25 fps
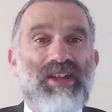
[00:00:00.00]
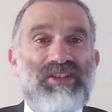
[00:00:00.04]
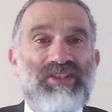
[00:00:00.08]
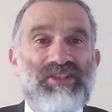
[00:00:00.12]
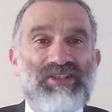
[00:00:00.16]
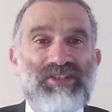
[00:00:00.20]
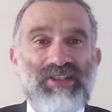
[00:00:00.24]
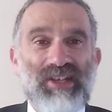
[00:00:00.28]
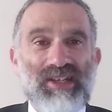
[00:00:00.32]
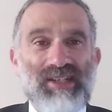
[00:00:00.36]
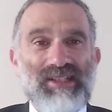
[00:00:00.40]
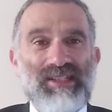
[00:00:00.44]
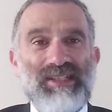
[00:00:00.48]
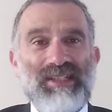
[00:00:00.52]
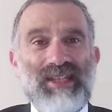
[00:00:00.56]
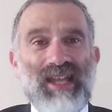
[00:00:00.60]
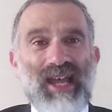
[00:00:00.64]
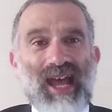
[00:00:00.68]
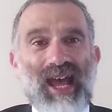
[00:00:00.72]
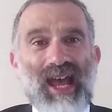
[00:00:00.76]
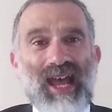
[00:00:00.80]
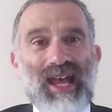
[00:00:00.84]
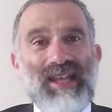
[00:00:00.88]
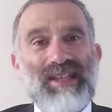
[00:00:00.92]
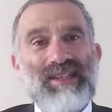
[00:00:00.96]
Just
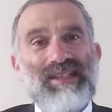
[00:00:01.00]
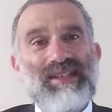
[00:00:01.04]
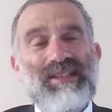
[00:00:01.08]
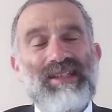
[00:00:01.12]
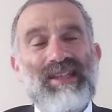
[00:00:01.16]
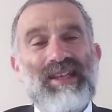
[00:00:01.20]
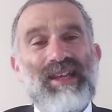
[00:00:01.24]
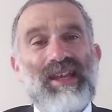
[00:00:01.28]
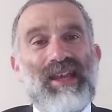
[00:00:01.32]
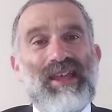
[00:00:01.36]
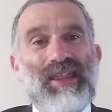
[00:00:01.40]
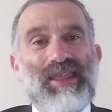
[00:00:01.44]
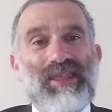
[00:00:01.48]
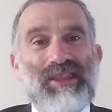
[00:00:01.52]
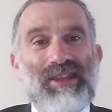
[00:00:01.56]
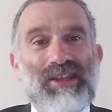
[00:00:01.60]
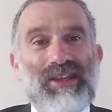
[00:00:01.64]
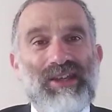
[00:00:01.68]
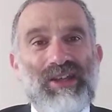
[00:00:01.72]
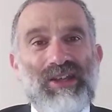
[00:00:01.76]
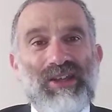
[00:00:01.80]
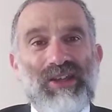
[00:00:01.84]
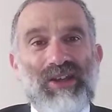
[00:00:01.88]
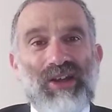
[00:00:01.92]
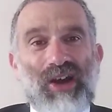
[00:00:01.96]
as
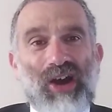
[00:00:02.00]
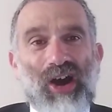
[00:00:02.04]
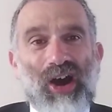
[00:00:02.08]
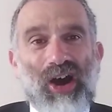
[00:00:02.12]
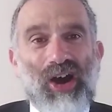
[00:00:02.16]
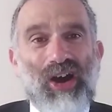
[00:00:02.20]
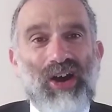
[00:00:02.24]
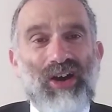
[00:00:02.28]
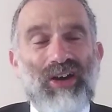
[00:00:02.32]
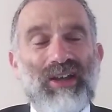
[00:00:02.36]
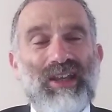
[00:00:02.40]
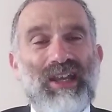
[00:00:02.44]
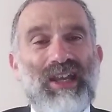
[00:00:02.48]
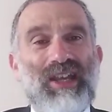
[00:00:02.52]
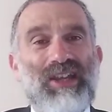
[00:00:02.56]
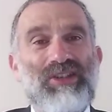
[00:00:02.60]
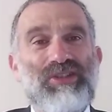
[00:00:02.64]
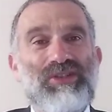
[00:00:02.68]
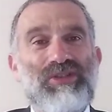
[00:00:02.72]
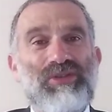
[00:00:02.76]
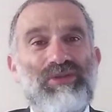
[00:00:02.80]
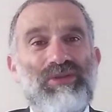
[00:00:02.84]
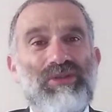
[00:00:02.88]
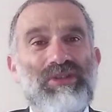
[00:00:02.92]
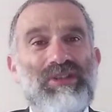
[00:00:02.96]
the Ark in
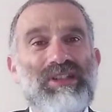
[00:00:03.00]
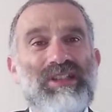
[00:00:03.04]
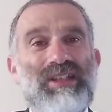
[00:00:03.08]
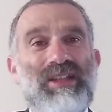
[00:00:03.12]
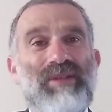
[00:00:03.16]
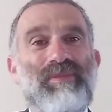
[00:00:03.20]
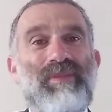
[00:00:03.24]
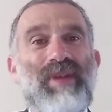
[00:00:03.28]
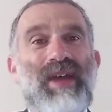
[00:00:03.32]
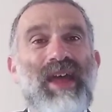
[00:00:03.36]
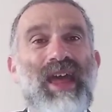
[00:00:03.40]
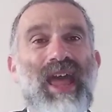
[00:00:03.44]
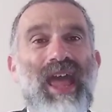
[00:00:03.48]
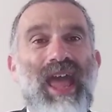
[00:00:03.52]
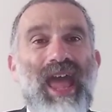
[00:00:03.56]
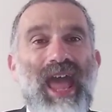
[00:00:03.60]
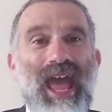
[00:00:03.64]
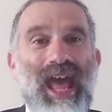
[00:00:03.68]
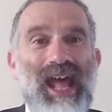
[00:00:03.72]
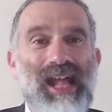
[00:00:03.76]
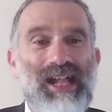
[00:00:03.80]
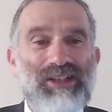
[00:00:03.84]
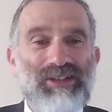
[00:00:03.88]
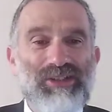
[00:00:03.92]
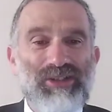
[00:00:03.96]
Jerusalem
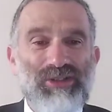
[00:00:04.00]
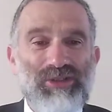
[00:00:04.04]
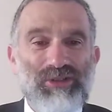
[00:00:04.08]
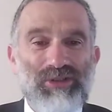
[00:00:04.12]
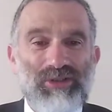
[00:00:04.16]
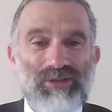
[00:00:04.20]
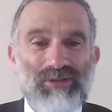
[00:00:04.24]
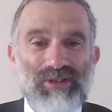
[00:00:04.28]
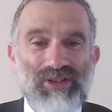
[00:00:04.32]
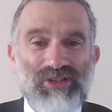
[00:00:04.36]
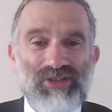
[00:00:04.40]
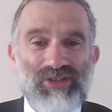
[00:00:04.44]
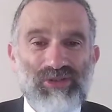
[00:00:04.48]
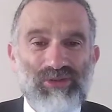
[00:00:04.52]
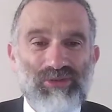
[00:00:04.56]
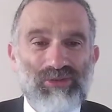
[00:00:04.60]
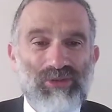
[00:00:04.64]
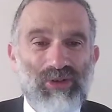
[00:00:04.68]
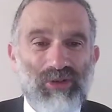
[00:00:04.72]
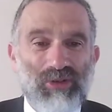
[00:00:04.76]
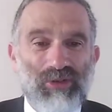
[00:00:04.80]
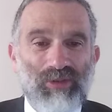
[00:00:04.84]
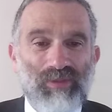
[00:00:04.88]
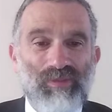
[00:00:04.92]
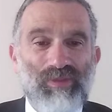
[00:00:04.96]
held a Torah
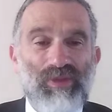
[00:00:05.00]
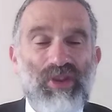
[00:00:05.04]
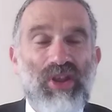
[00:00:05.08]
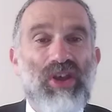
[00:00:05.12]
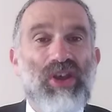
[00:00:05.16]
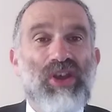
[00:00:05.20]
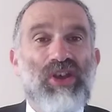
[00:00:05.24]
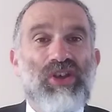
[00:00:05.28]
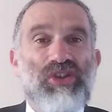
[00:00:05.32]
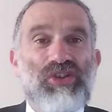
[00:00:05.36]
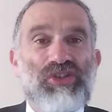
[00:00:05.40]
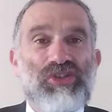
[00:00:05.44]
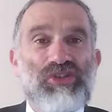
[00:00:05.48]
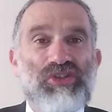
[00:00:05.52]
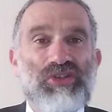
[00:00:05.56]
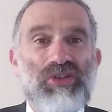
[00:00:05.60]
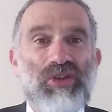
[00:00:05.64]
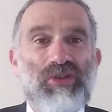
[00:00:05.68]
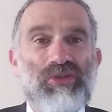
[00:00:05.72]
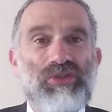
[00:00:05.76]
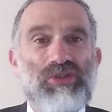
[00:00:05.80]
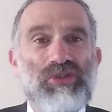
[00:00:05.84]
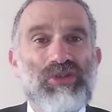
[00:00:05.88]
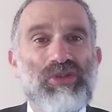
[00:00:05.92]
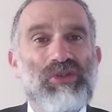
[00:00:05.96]
scroll,
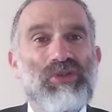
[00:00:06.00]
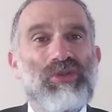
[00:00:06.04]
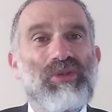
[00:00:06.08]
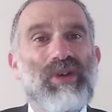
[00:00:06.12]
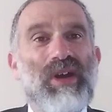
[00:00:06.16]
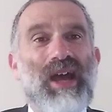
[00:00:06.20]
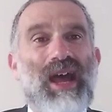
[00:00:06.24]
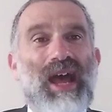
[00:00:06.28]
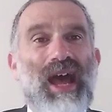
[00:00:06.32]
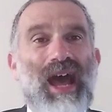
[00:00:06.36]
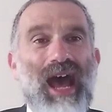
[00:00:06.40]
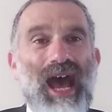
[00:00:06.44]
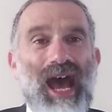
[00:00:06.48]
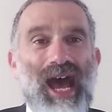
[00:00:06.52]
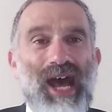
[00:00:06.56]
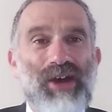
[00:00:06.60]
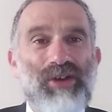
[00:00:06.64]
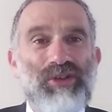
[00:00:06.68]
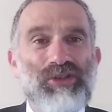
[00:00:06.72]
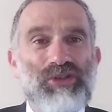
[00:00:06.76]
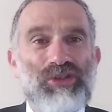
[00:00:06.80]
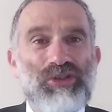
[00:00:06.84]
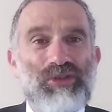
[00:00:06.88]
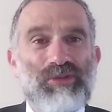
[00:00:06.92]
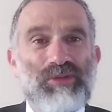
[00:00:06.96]
so too
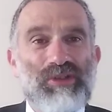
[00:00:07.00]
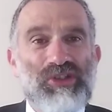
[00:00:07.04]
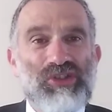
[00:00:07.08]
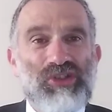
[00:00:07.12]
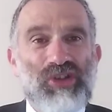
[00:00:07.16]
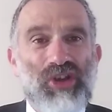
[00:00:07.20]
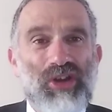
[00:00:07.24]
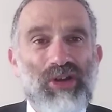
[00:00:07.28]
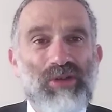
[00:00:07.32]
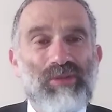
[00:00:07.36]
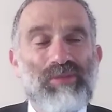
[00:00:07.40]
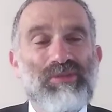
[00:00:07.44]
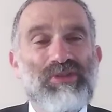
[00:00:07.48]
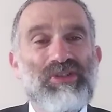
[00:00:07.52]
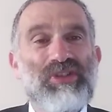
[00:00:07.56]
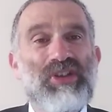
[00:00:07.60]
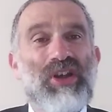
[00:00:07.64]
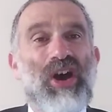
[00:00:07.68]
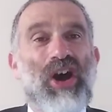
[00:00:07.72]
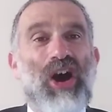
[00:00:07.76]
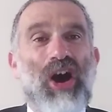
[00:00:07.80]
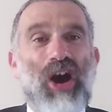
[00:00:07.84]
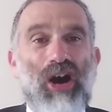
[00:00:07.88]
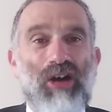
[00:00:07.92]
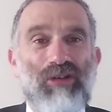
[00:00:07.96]
our Jewish homes
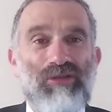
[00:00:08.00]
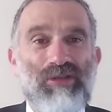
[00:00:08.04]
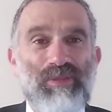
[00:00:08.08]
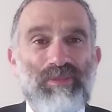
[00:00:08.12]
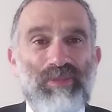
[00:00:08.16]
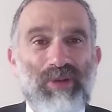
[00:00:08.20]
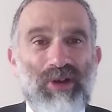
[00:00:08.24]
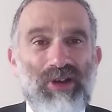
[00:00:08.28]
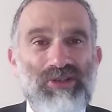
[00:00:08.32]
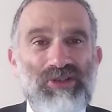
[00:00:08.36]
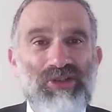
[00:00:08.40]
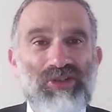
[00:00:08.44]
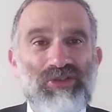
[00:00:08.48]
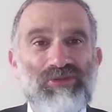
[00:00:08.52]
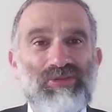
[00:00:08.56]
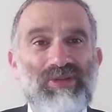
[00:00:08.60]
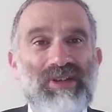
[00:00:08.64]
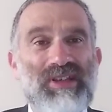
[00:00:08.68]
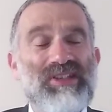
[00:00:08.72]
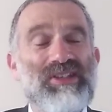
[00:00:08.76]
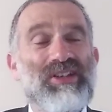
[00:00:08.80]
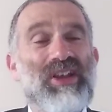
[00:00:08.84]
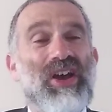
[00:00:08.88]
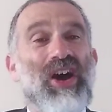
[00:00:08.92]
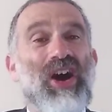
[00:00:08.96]
are
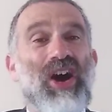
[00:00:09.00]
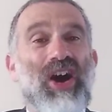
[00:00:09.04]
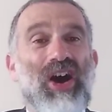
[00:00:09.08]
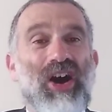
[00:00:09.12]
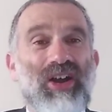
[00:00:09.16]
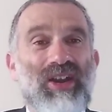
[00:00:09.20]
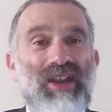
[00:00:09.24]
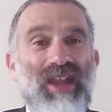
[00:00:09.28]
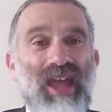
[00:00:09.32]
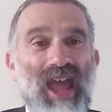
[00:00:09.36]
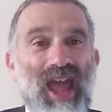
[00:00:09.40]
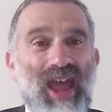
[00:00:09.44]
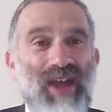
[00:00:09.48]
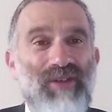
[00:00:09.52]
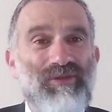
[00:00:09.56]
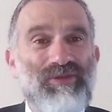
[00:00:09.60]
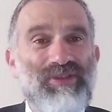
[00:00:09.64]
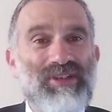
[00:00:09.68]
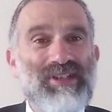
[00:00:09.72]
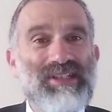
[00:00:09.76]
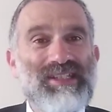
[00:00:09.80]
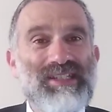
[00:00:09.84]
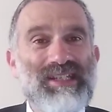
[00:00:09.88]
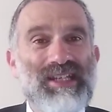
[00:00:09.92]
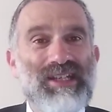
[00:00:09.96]
repositories on every
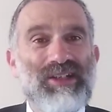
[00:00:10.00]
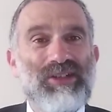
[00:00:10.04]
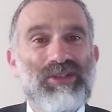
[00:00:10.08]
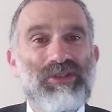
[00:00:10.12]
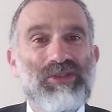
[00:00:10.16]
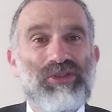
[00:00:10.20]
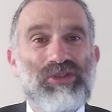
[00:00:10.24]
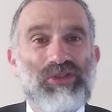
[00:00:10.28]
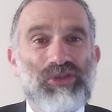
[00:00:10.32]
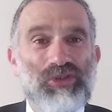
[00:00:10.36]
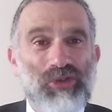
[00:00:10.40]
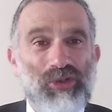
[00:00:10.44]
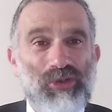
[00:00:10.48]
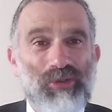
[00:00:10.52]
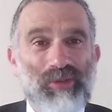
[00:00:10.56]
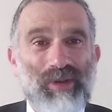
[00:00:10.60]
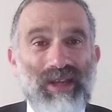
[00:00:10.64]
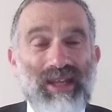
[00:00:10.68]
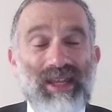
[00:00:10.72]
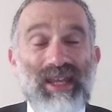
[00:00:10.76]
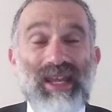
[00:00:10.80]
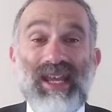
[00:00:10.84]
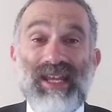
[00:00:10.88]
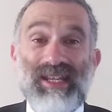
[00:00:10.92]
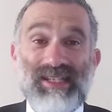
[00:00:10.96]
single
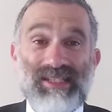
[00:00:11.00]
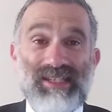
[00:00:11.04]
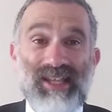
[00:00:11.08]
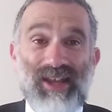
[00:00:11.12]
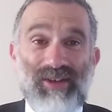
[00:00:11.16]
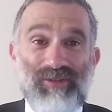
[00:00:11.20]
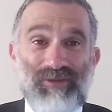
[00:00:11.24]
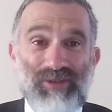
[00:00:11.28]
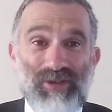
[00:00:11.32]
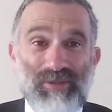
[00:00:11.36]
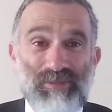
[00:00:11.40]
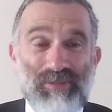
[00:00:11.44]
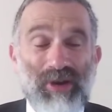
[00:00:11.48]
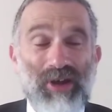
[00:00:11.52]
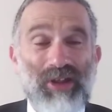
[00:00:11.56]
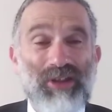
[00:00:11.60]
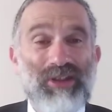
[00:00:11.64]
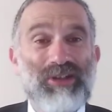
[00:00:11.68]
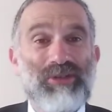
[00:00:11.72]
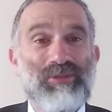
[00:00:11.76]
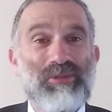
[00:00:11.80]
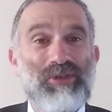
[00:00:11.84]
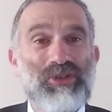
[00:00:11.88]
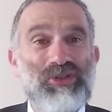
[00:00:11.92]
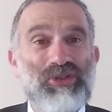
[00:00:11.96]
doorway, except for a
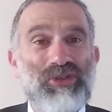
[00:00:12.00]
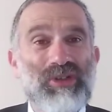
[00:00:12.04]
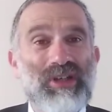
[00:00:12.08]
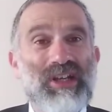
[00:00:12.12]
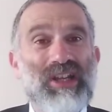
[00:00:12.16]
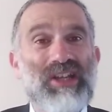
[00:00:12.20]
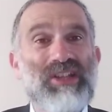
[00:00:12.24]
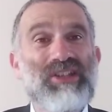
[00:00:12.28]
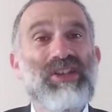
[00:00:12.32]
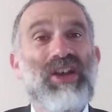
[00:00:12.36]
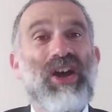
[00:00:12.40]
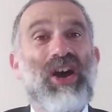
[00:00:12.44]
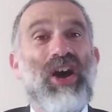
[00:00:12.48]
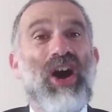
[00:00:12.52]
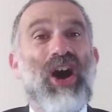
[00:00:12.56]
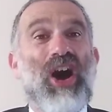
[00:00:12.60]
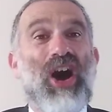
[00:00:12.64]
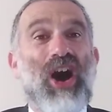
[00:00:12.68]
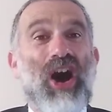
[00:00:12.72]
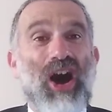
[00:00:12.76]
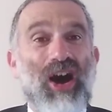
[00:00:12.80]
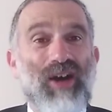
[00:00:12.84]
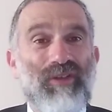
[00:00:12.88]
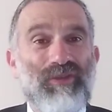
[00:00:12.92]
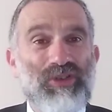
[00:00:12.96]
bathroom and toilet,
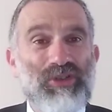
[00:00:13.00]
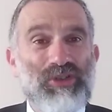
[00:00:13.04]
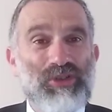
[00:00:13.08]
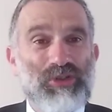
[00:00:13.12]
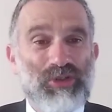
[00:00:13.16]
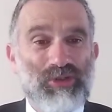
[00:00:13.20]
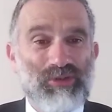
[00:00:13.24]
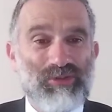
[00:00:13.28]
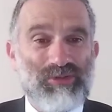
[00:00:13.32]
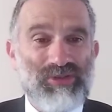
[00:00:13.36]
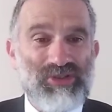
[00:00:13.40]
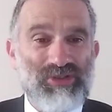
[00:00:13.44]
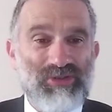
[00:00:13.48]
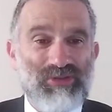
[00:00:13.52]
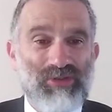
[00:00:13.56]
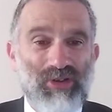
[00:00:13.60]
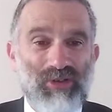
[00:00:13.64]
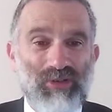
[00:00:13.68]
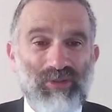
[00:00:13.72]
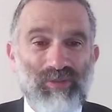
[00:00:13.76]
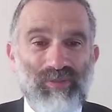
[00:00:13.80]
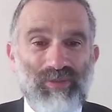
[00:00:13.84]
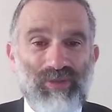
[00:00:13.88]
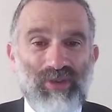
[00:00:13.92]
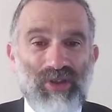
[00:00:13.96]
of a Torah
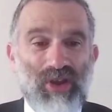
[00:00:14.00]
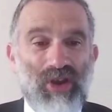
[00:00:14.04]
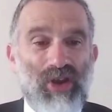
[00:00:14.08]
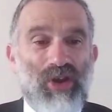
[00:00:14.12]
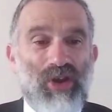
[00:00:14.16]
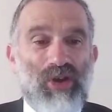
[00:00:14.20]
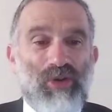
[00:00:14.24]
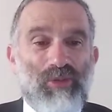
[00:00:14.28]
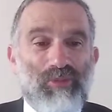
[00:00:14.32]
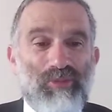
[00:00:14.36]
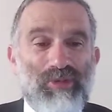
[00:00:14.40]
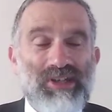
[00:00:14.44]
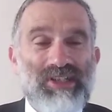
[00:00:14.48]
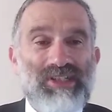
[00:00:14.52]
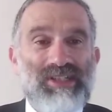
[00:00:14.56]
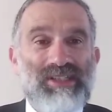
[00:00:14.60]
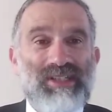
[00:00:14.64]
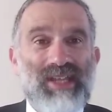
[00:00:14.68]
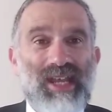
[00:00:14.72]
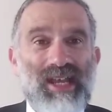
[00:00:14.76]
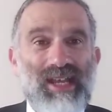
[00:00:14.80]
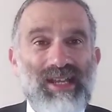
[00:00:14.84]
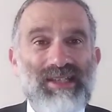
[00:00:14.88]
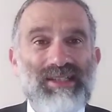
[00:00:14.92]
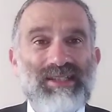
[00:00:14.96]
scroll, which
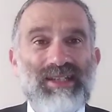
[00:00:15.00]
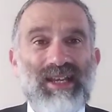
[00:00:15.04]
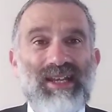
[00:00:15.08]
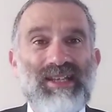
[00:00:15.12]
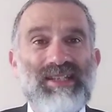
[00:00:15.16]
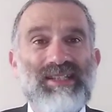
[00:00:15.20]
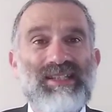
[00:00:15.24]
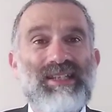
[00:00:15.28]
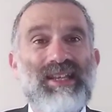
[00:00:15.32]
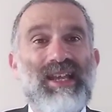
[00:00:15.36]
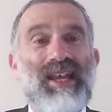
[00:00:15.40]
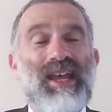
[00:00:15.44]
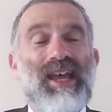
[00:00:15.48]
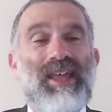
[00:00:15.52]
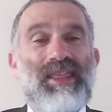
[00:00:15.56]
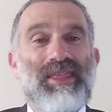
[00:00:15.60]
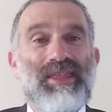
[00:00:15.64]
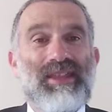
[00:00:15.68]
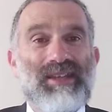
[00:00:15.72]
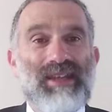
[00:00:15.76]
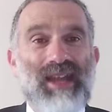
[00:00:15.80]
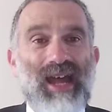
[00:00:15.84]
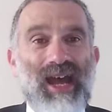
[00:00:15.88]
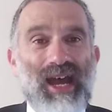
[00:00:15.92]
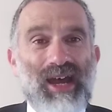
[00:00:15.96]
tells us
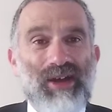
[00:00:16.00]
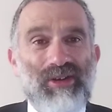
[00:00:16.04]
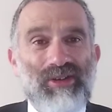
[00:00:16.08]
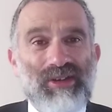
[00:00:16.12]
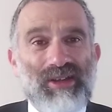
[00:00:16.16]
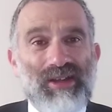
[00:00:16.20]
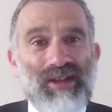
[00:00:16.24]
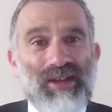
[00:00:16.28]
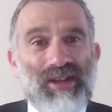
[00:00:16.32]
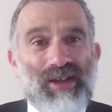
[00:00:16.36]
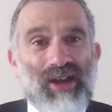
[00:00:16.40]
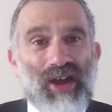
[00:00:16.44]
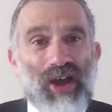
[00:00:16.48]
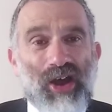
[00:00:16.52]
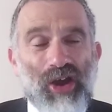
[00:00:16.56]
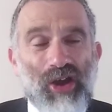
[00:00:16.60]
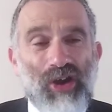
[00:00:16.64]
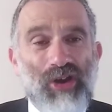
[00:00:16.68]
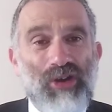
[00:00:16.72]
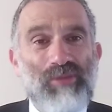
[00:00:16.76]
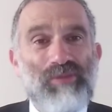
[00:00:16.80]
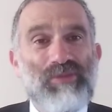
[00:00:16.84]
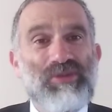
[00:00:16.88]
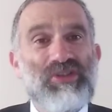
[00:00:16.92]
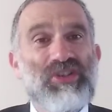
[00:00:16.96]
that our
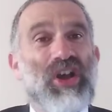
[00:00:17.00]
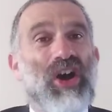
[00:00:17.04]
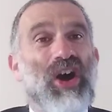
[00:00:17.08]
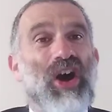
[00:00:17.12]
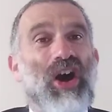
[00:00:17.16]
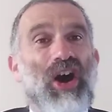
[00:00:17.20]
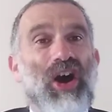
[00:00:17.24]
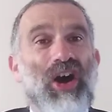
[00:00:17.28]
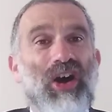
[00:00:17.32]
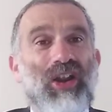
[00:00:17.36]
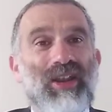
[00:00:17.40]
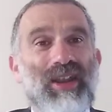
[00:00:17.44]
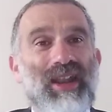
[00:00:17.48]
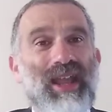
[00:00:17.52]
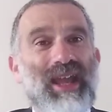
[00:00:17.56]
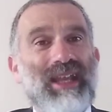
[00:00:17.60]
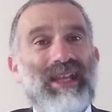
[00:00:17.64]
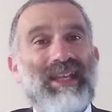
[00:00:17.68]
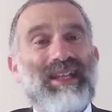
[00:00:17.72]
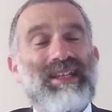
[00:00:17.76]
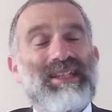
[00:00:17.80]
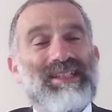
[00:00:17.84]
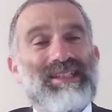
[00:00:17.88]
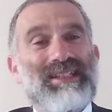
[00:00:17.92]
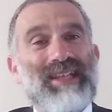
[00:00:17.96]
homes are
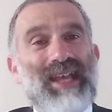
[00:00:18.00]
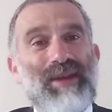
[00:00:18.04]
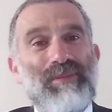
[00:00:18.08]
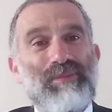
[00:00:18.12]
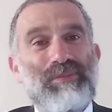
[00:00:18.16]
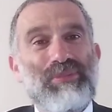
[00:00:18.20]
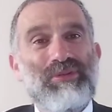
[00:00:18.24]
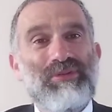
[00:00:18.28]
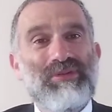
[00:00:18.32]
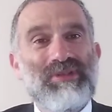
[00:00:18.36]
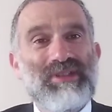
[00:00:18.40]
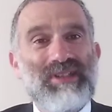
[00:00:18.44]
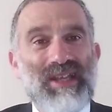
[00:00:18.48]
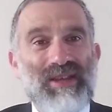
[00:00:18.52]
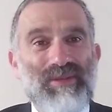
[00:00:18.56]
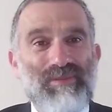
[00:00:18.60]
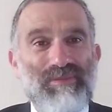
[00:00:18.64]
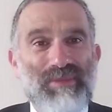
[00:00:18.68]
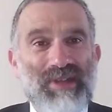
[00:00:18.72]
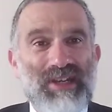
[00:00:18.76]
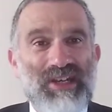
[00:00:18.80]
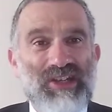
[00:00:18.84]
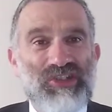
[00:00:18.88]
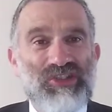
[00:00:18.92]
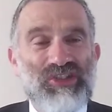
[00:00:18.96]
like temples in
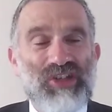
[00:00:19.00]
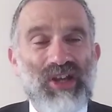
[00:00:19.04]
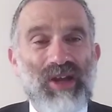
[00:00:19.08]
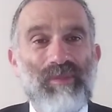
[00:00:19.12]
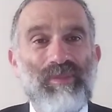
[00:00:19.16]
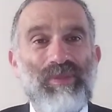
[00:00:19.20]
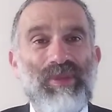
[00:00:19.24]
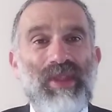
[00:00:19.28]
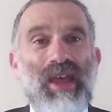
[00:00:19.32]
miniature.